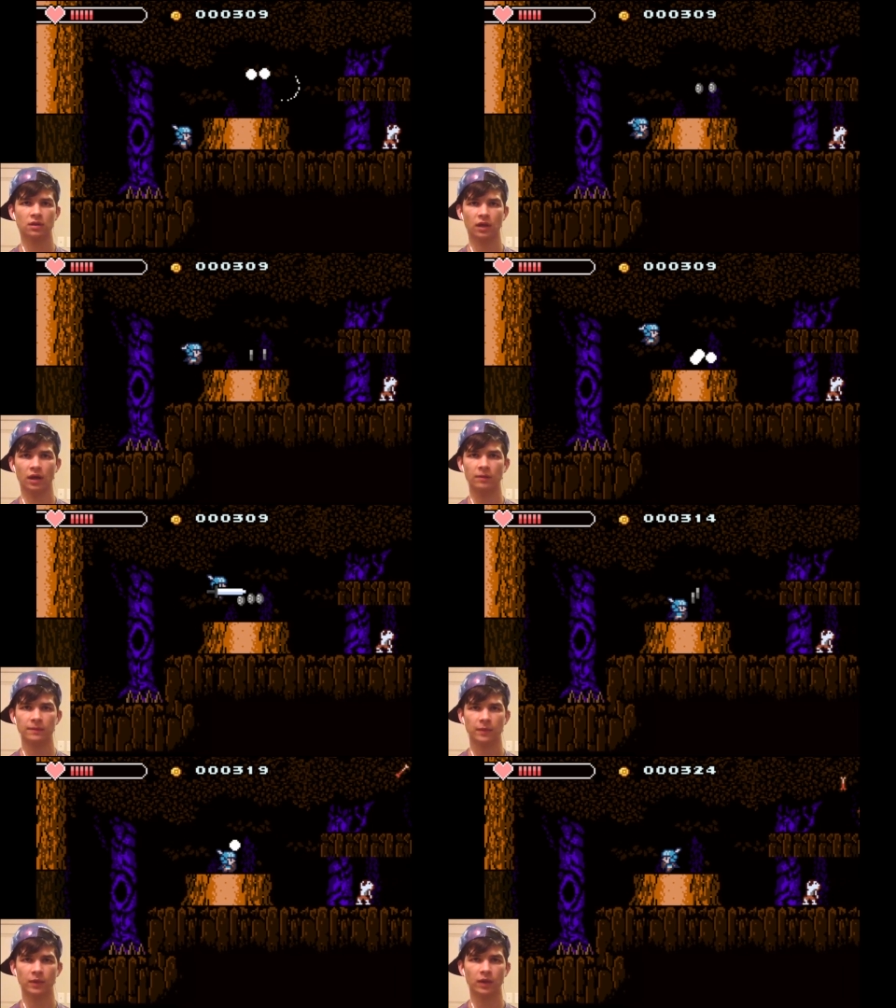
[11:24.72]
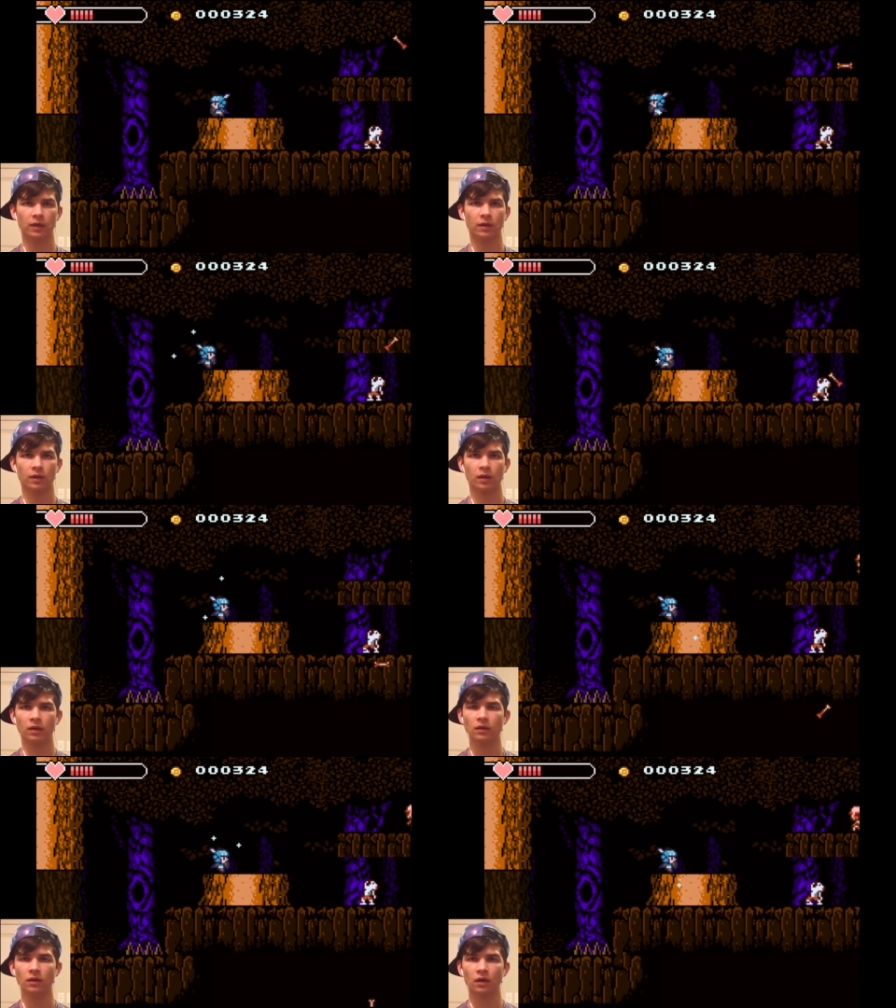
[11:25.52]
Yeah, okay.
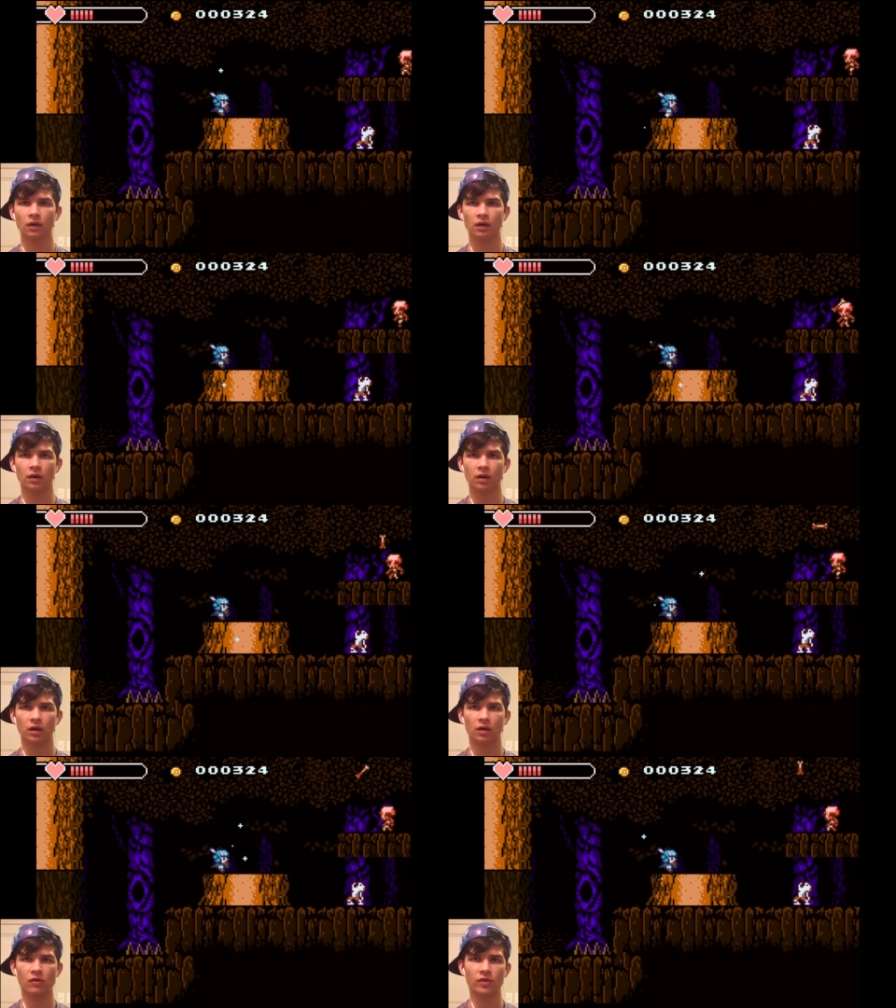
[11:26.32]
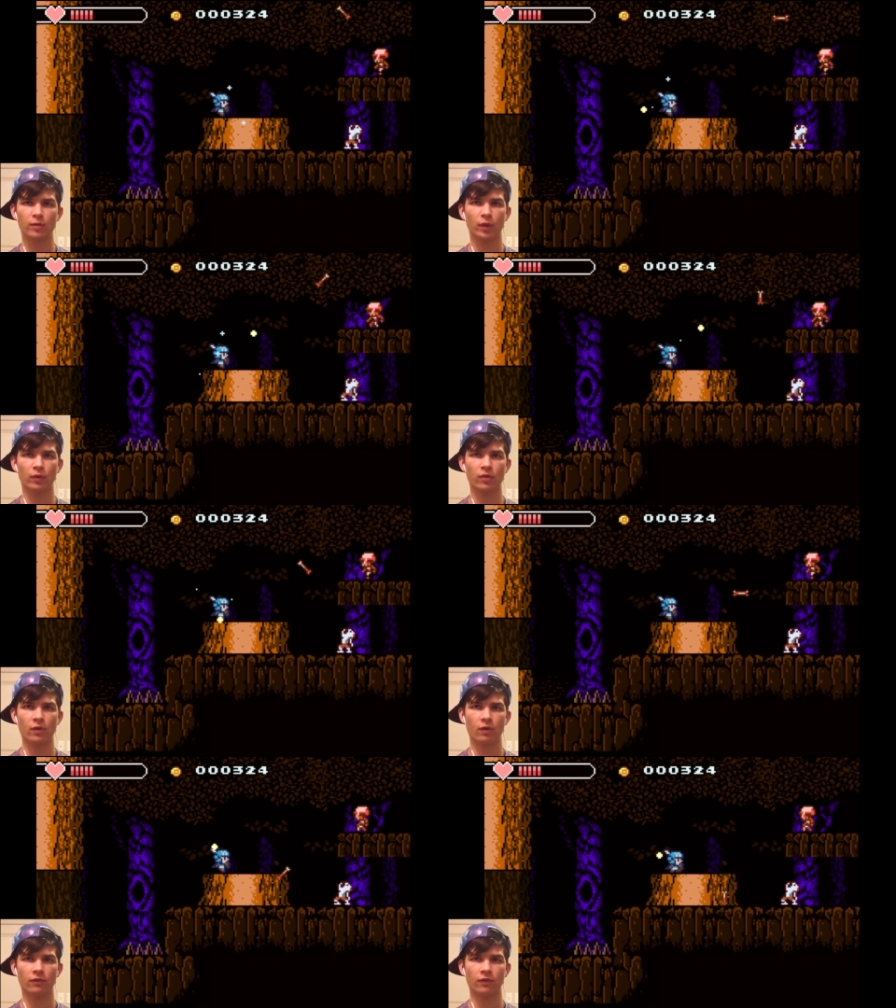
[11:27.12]
I'm gonna go for the bone thrower